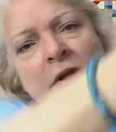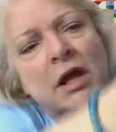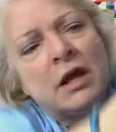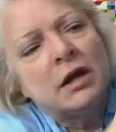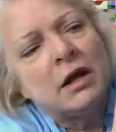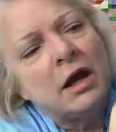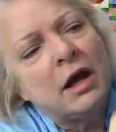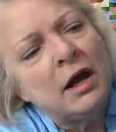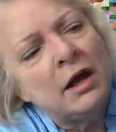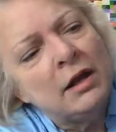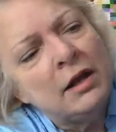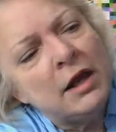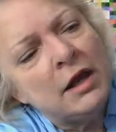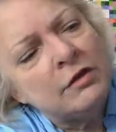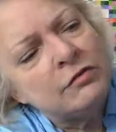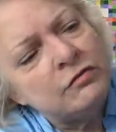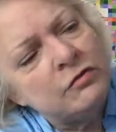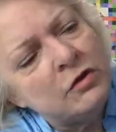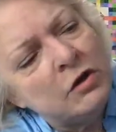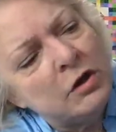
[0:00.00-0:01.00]
a lot of
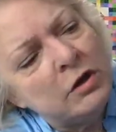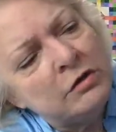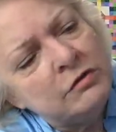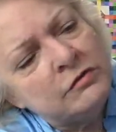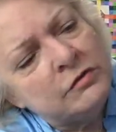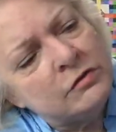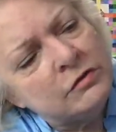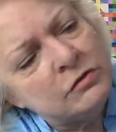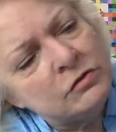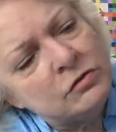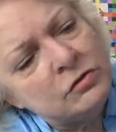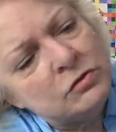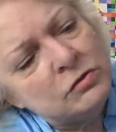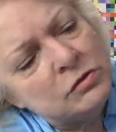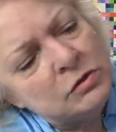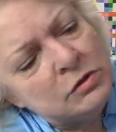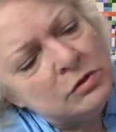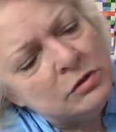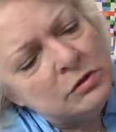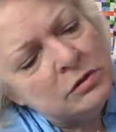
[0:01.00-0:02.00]
eyelash yarns and
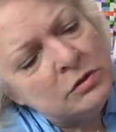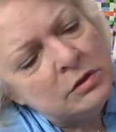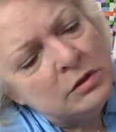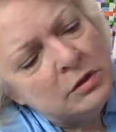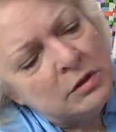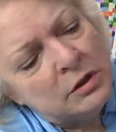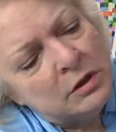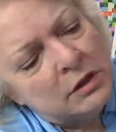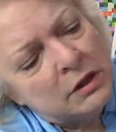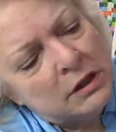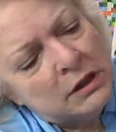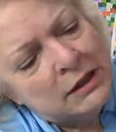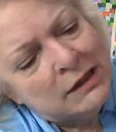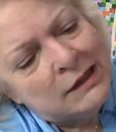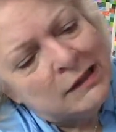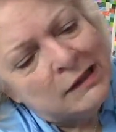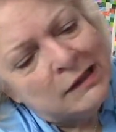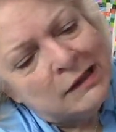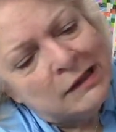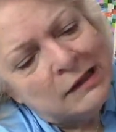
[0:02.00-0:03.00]
tulle.
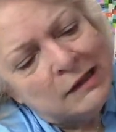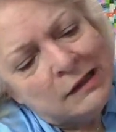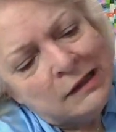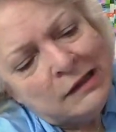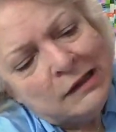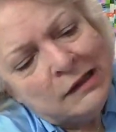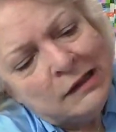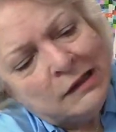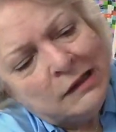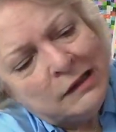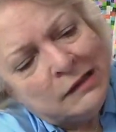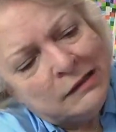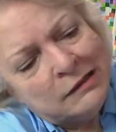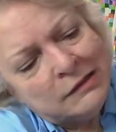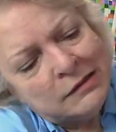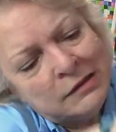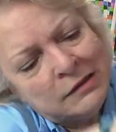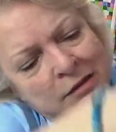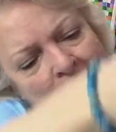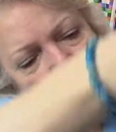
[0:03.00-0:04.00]

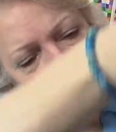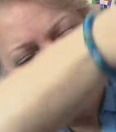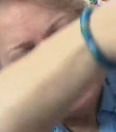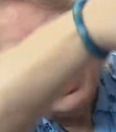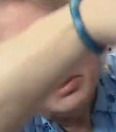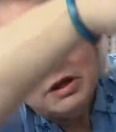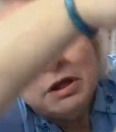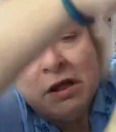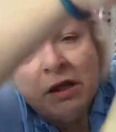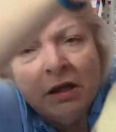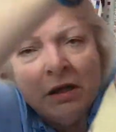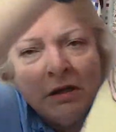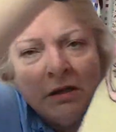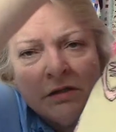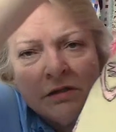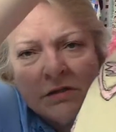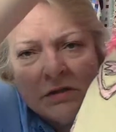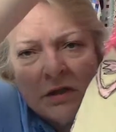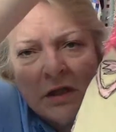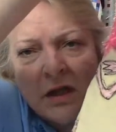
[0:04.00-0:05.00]
And under here,
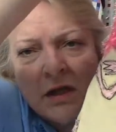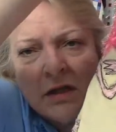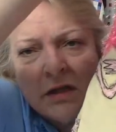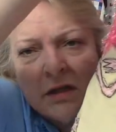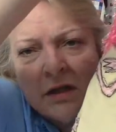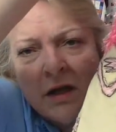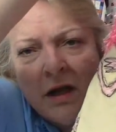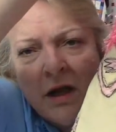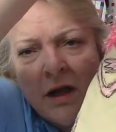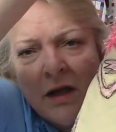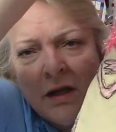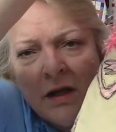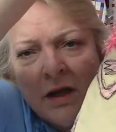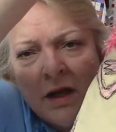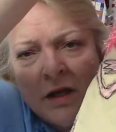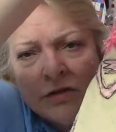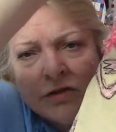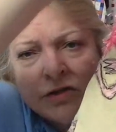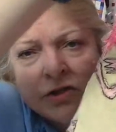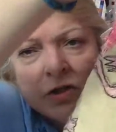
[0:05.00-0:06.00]
it's
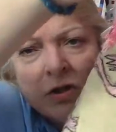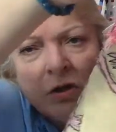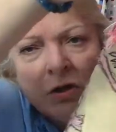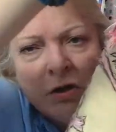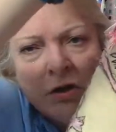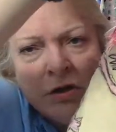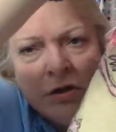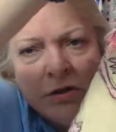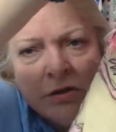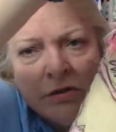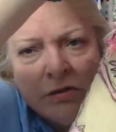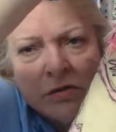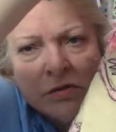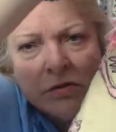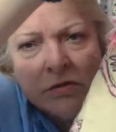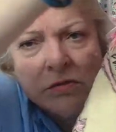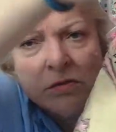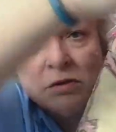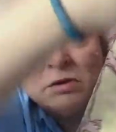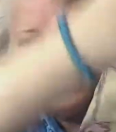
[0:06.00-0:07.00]
eyelash yarn and
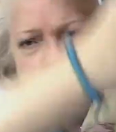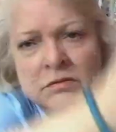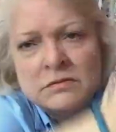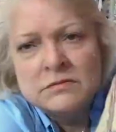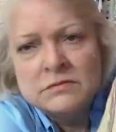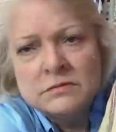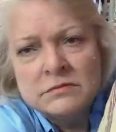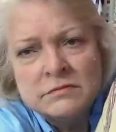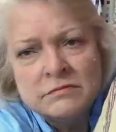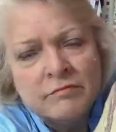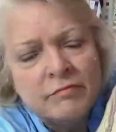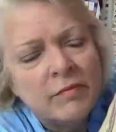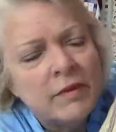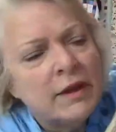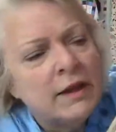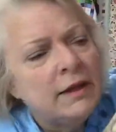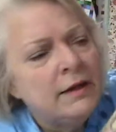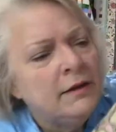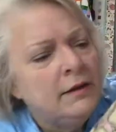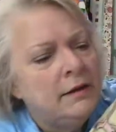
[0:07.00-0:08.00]
tulle.
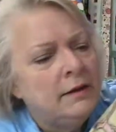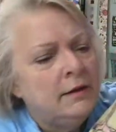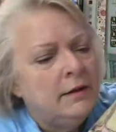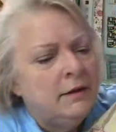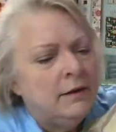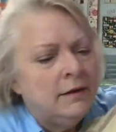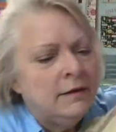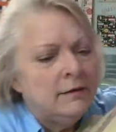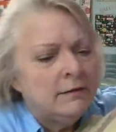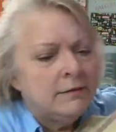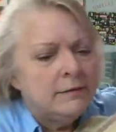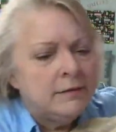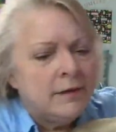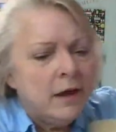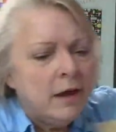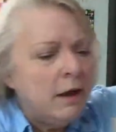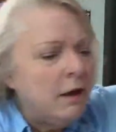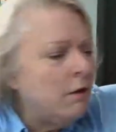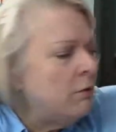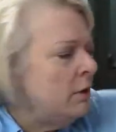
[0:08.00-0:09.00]

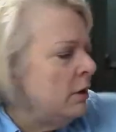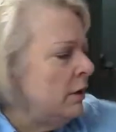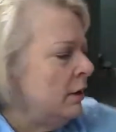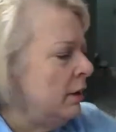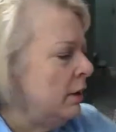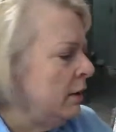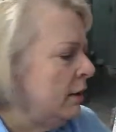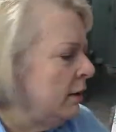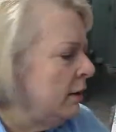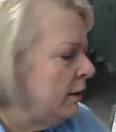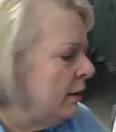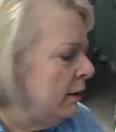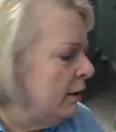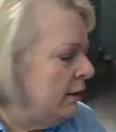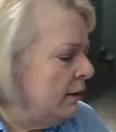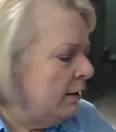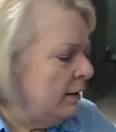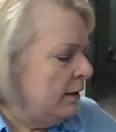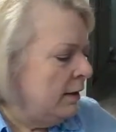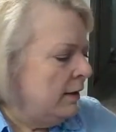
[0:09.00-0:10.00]
So
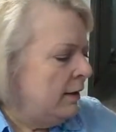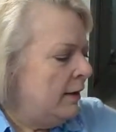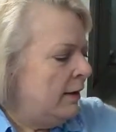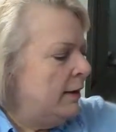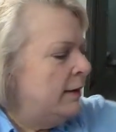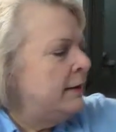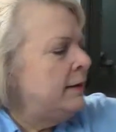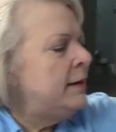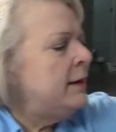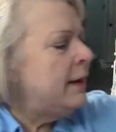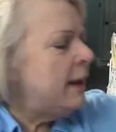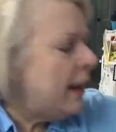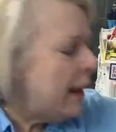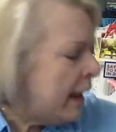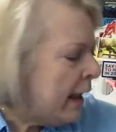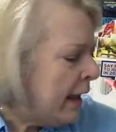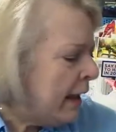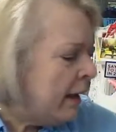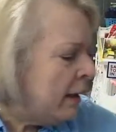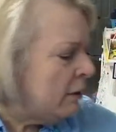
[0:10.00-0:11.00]

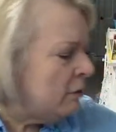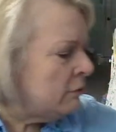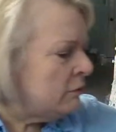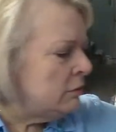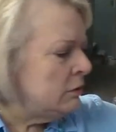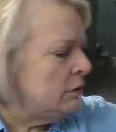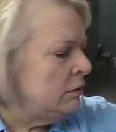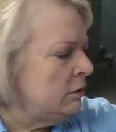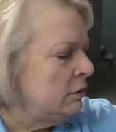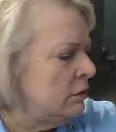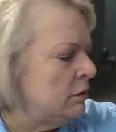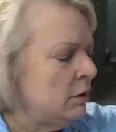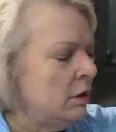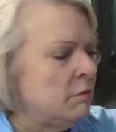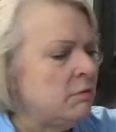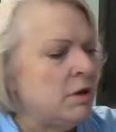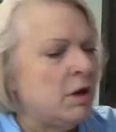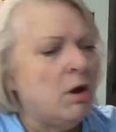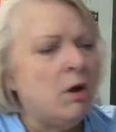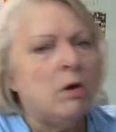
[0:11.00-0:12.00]
now,
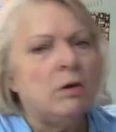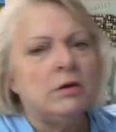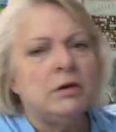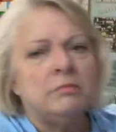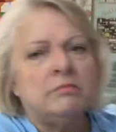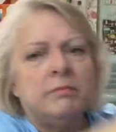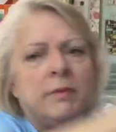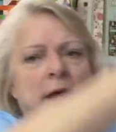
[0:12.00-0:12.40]
let me hold it